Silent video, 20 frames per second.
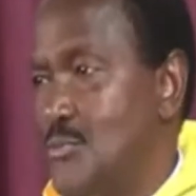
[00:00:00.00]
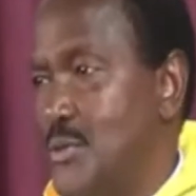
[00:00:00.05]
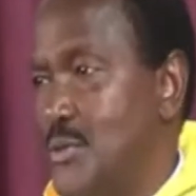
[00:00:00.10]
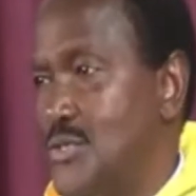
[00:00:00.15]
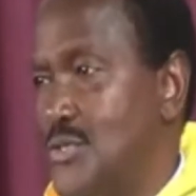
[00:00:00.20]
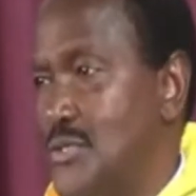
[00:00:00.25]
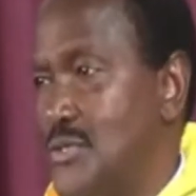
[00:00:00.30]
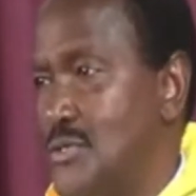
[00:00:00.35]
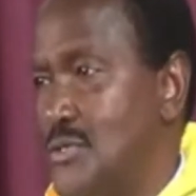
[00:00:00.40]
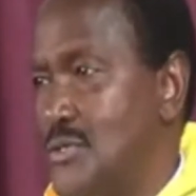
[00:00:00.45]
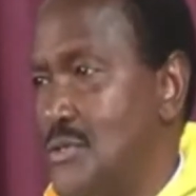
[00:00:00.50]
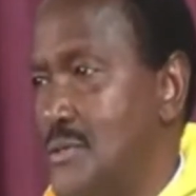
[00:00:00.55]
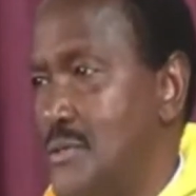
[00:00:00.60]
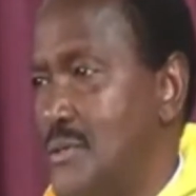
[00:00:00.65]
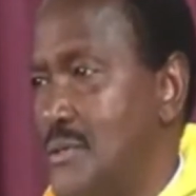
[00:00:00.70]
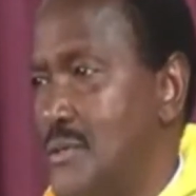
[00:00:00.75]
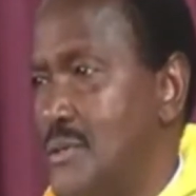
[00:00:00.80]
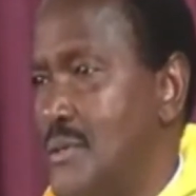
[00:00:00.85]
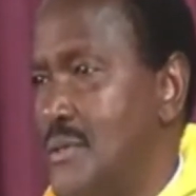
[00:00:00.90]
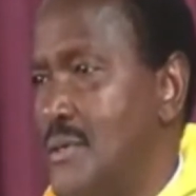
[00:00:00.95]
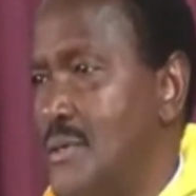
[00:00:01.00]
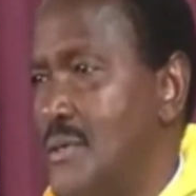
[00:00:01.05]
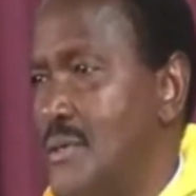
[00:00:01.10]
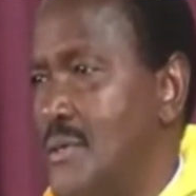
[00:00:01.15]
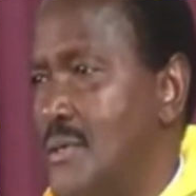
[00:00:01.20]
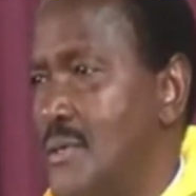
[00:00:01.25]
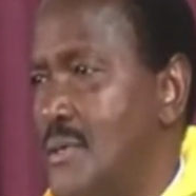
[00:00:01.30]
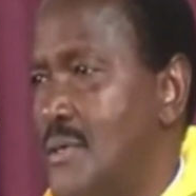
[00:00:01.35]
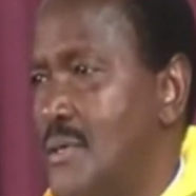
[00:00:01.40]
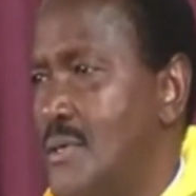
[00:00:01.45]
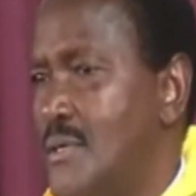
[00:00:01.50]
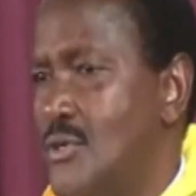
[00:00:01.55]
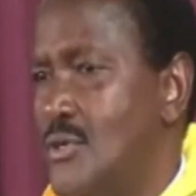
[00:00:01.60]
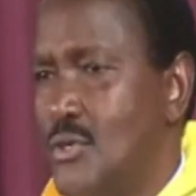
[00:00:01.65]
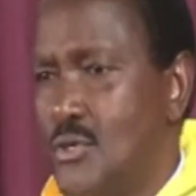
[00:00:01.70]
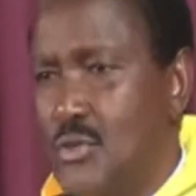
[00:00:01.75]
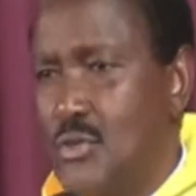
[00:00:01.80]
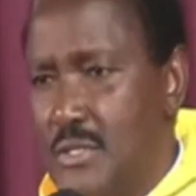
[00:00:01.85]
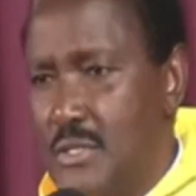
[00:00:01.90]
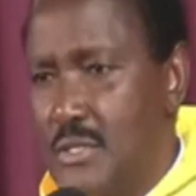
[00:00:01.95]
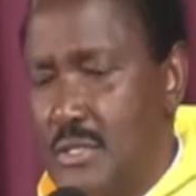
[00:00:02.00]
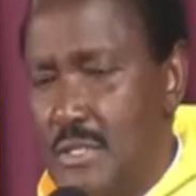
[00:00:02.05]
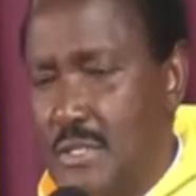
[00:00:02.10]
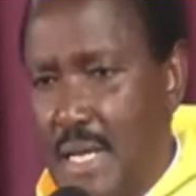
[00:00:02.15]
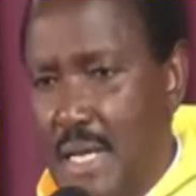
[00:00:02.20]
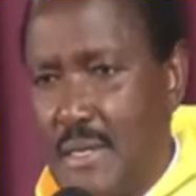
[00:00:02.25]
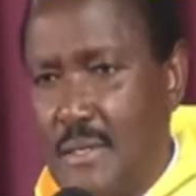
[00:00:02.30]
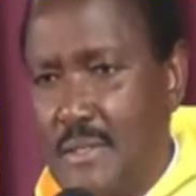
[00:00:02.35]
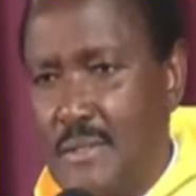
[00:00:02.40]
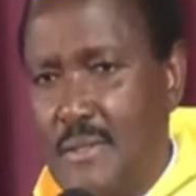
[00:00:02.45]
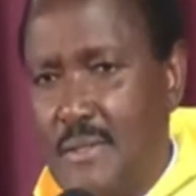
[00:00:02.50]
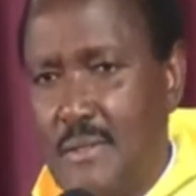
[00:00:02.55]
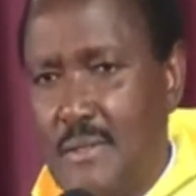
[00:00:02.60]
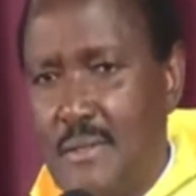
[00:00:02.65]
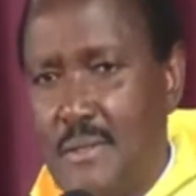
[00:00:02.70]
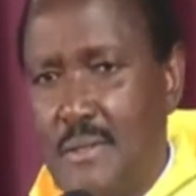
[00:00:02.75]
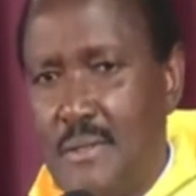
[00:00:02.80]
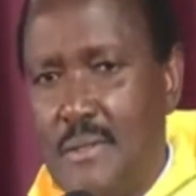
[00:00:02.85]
business to transact.